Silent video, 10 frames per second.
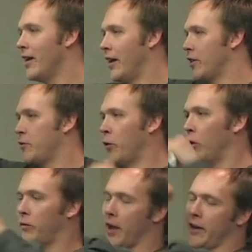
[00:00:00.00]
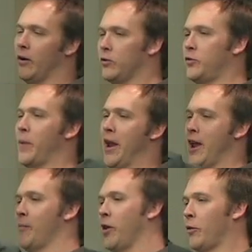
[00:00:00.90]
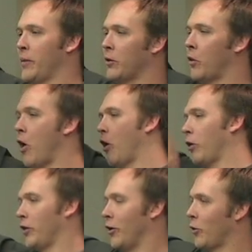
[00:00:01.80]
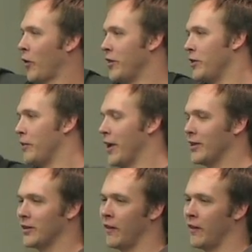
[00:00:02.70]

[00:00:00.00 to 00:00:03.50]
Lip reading: and it's full of spam and other big long crazy things.